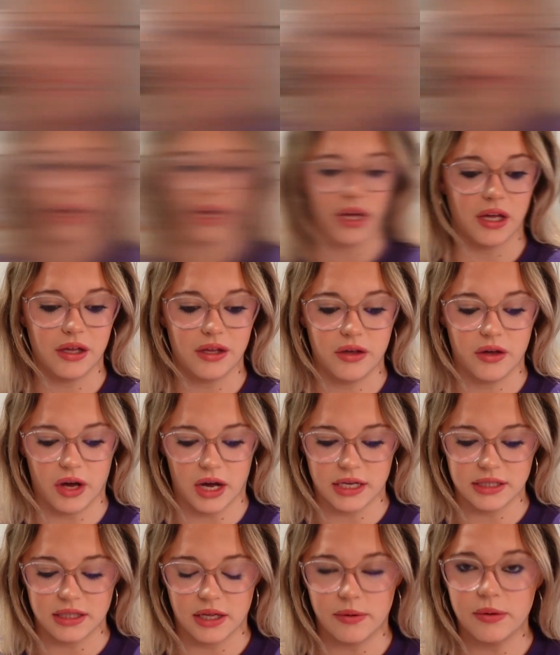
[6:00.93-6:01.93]
Okay, you
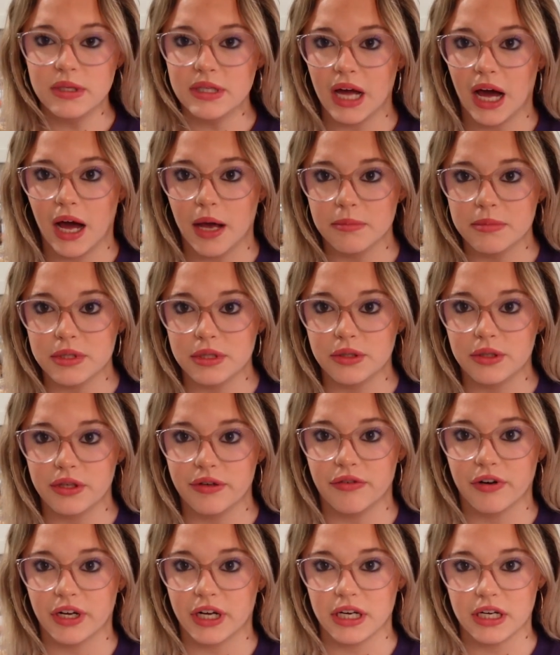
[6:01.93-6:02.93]
guys, that was absolutely
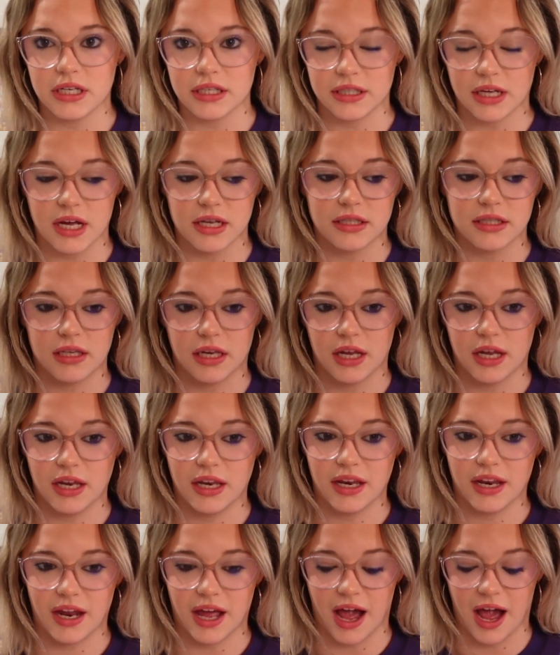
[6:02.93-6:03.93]
freaking
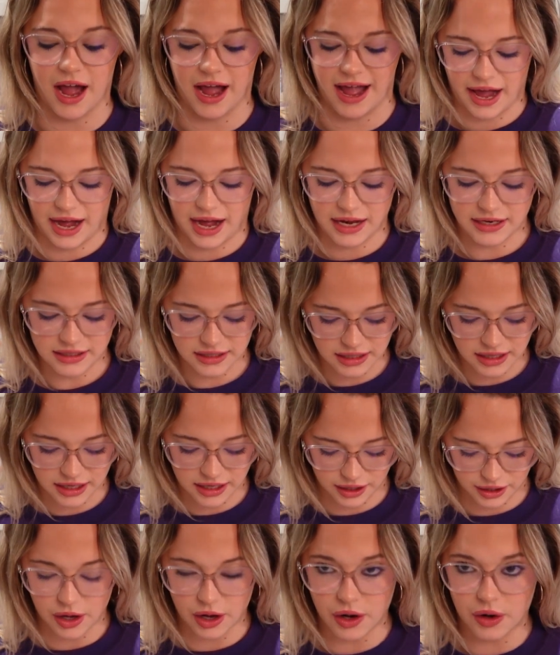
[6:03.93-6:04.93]
disgusting. I had to
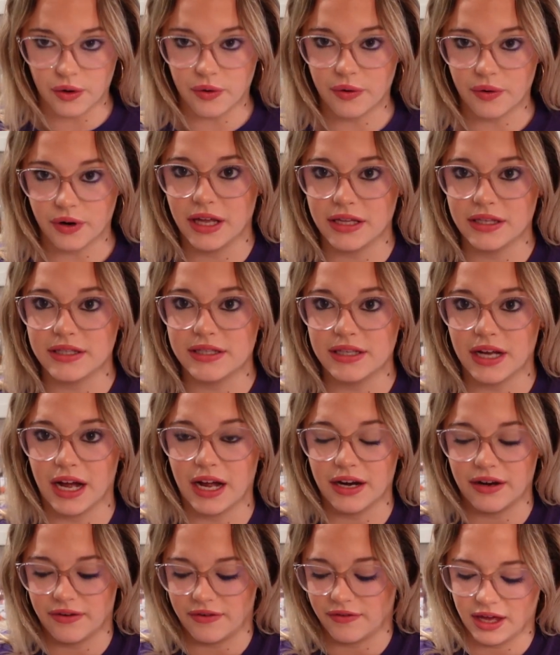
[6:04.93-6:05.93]
like go
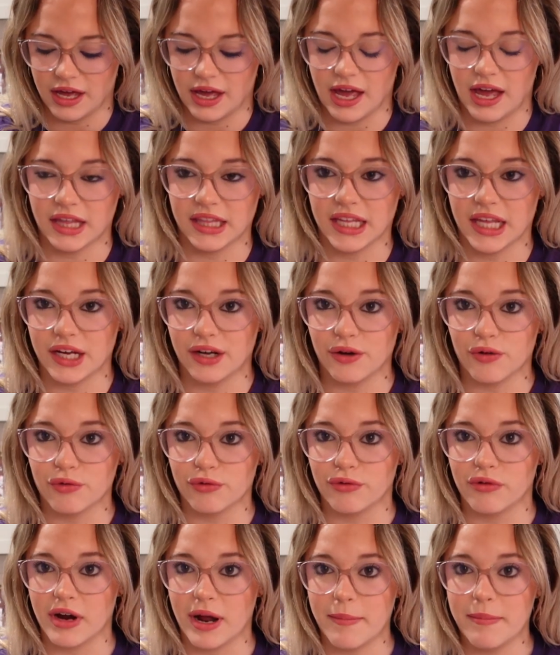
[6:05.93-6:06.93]
inside of it and like
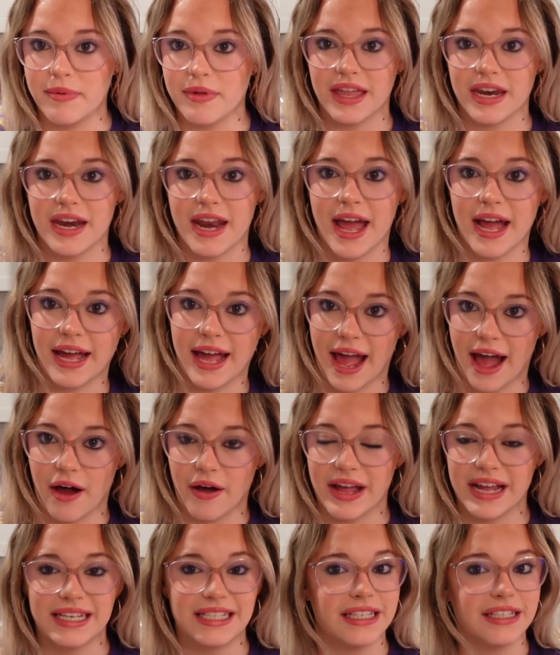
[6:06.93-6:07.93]
rip the neck
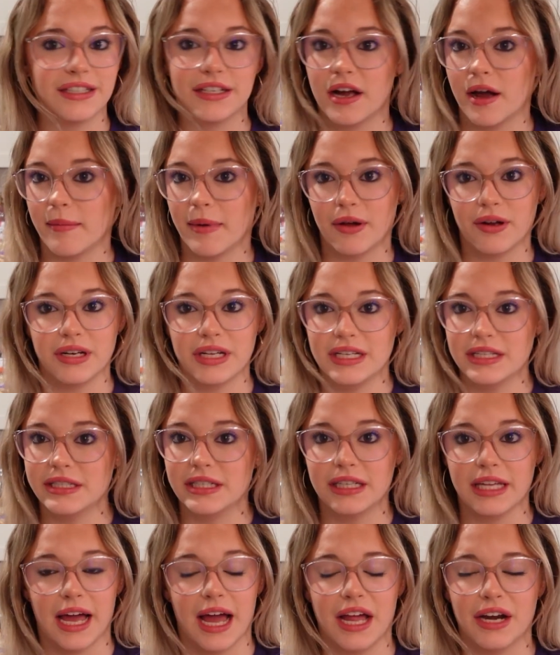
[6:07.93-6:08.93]
out. It didn't come out
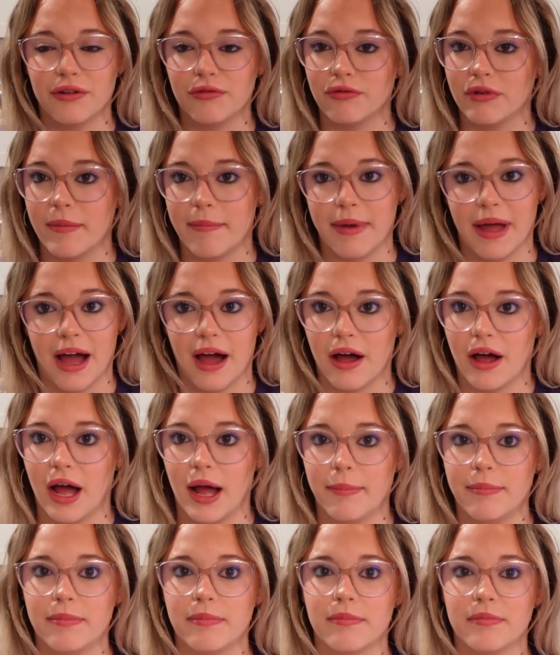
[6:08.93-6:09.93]
easily. I had to rip it
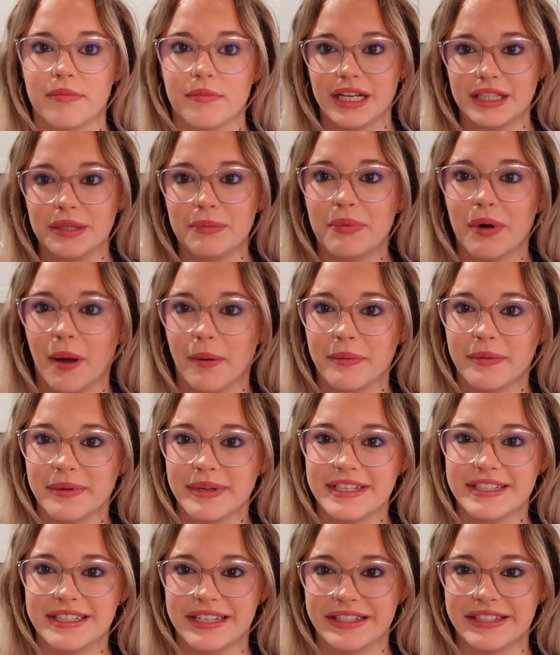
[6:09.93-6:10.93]
out. I should
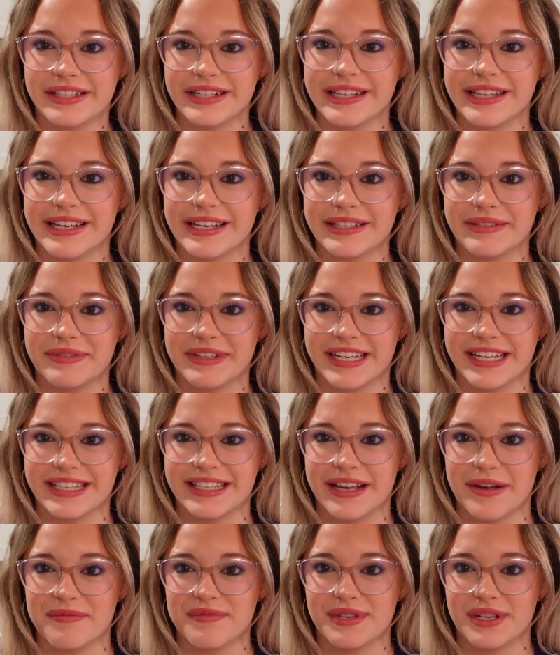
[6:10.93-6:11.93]
probably censor this
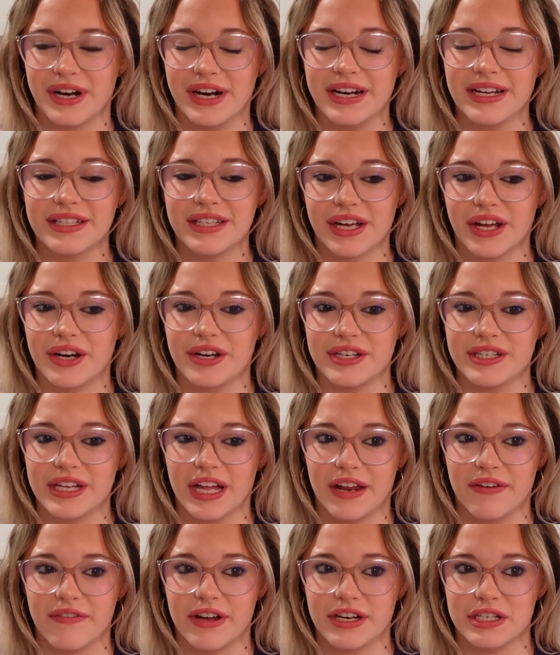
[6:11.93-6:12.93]
because I'm starting to
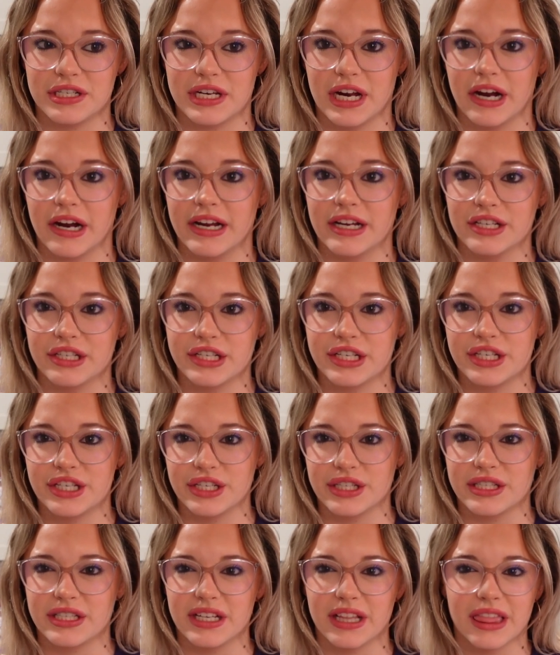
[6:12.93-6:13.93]
understand vegetarians
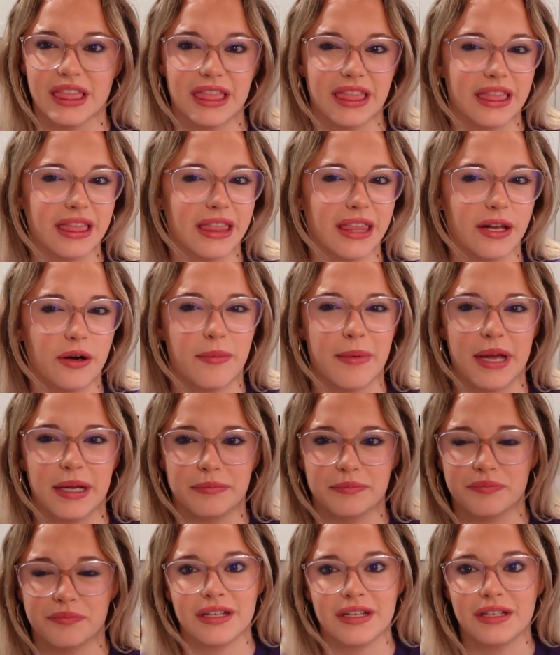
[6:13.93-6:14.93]
just a little bit.
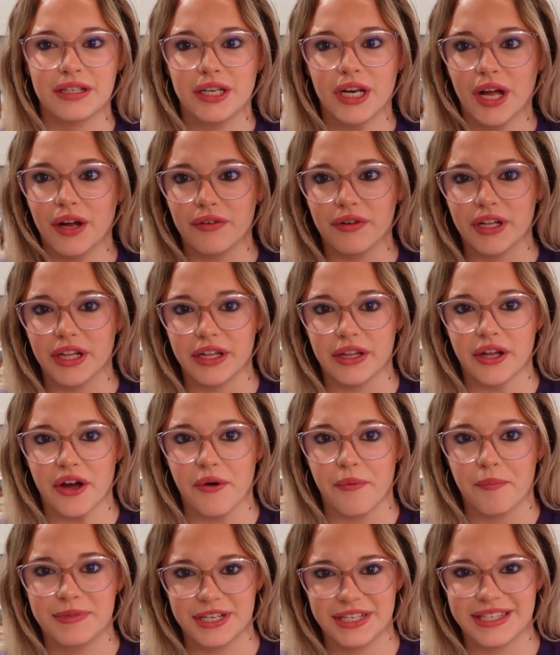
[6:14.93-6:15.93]
Not really though,
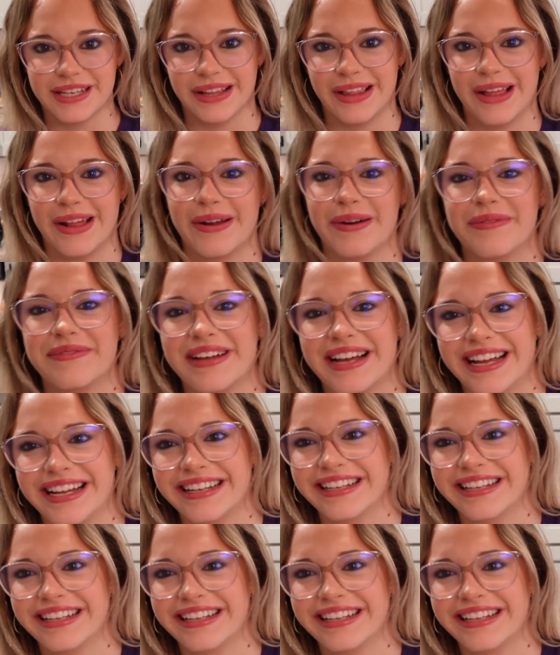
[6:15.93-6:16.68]
just a little bit.